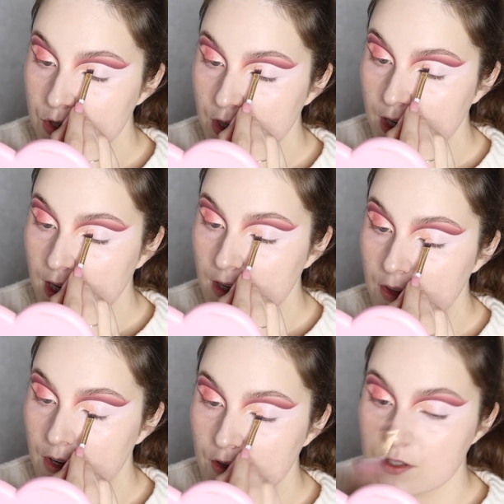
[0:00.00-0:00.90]
gonna add
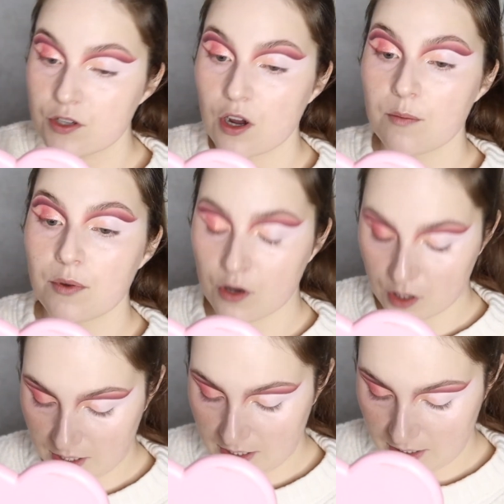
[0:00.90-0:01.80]
that on top.
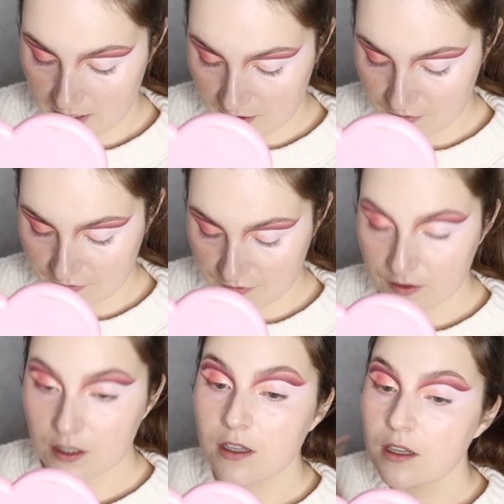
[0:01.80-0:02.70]
Oh, I love
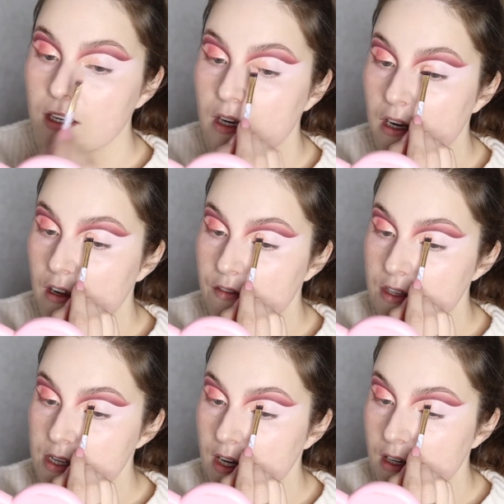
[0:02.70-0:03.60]

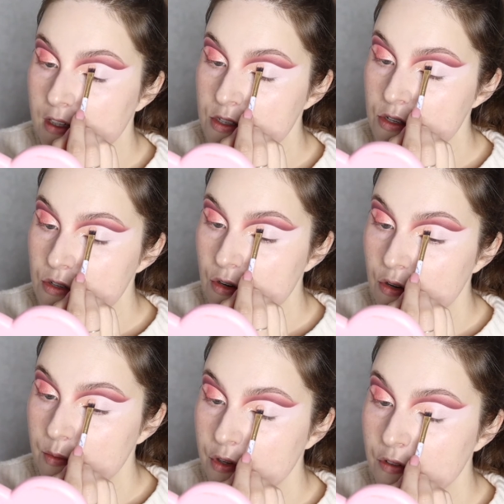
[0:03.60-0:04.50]
this color. It's
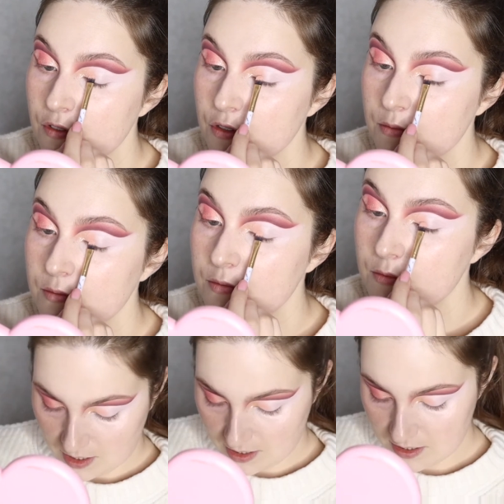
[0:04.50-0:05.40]
so beautiful.
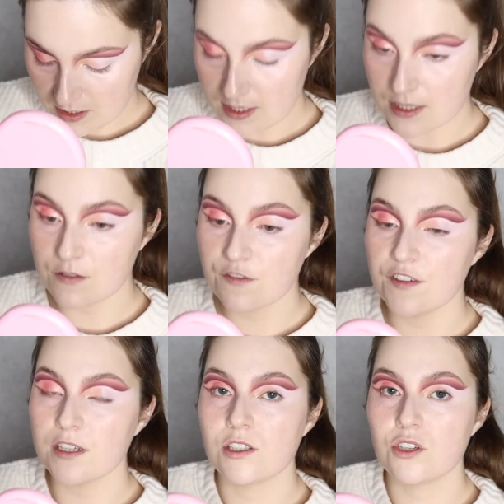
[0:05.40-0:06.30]
And this doesn't
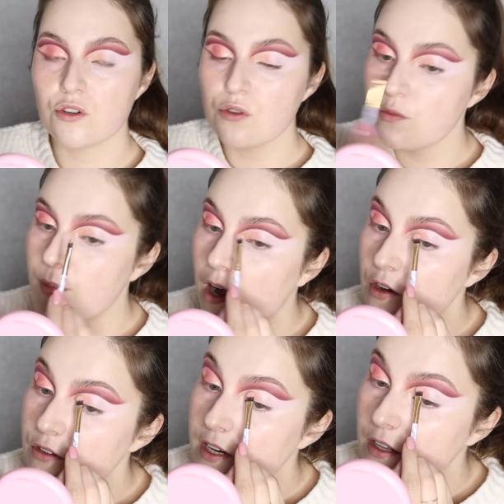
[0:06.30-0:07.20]
feel too
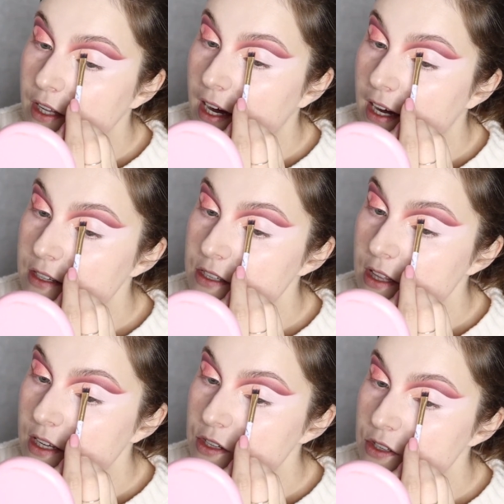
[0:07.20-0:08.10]
powdery on the eyes, so
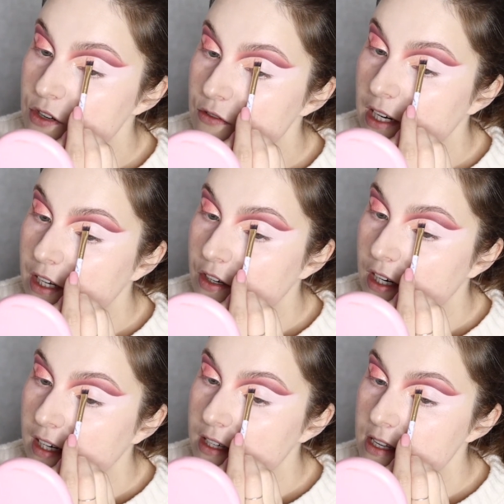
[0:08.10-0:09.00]
that's also really good.
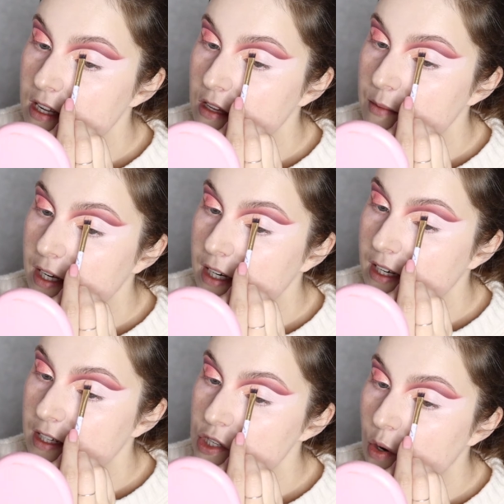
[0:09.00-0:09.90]
Like I said in the
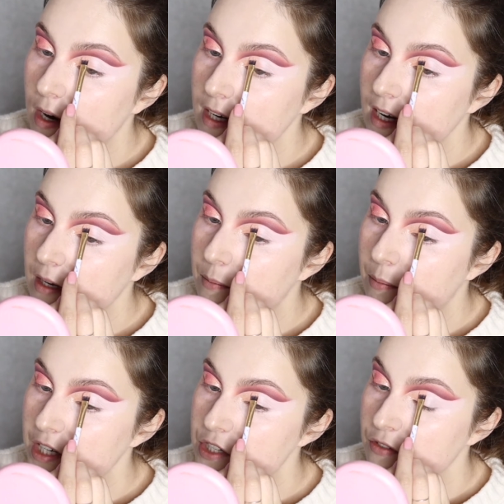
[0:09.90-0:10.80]
beginning, it's quite like
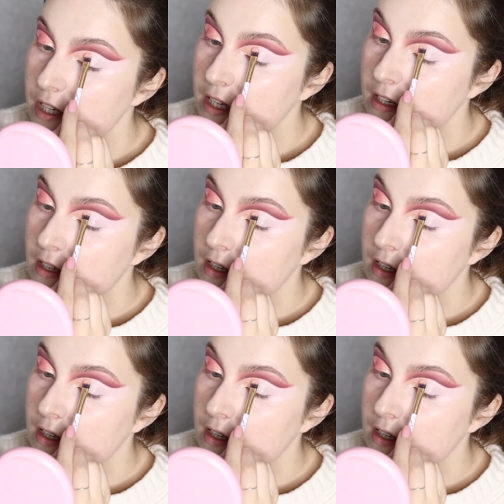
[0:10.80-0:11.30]
buttery